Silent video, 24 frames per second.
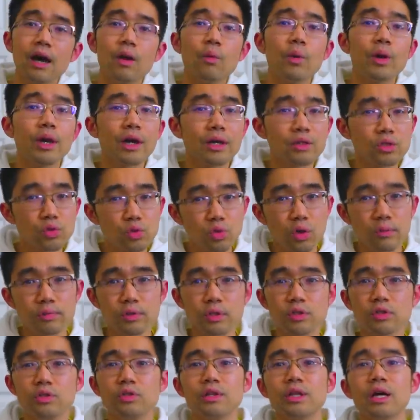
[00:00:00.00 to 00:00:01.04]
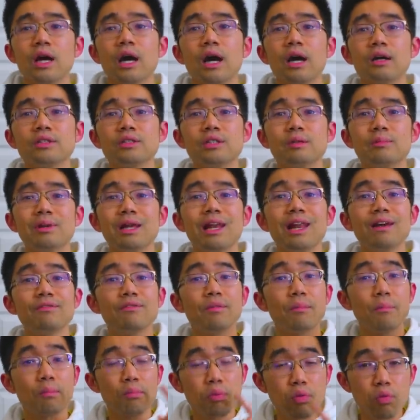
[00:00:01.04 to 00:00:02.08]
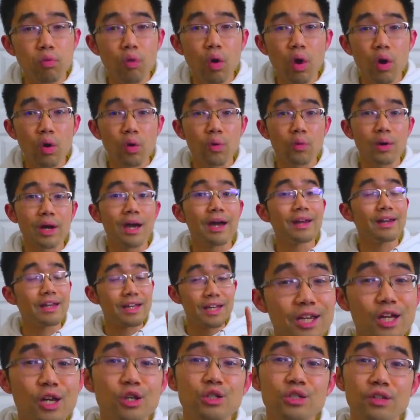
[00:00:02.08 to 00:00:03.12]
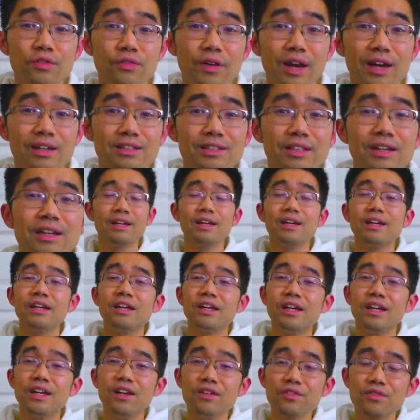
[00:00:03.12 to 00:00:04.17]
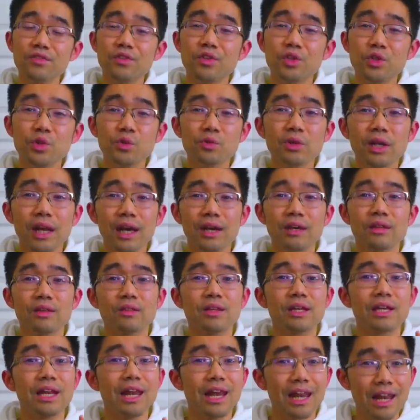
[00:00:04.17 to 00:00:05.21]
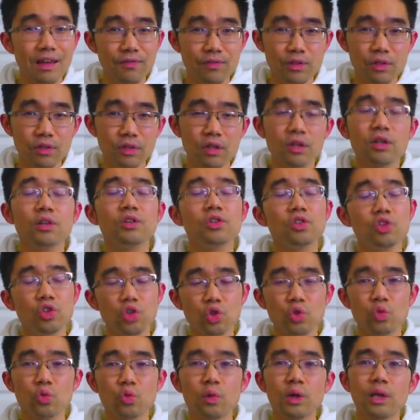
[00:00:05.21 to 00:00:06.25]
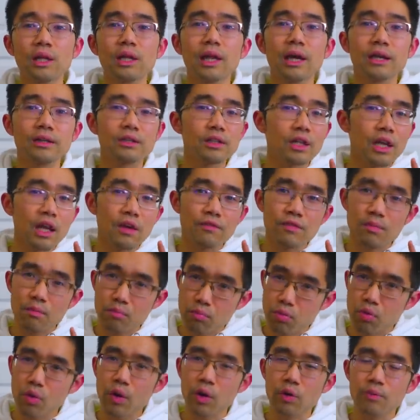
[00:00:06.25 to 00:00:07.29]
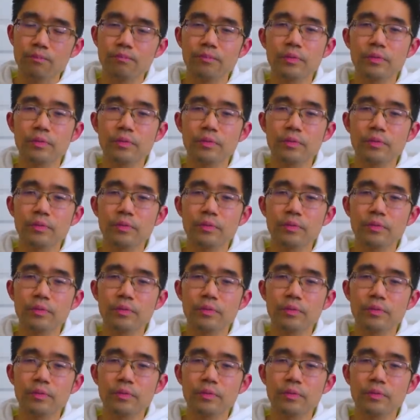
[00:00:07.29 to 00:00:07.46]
when I swapped to the Arc 11 Pro, and here's a fact, if you like the 11, you will like the 11 Pro.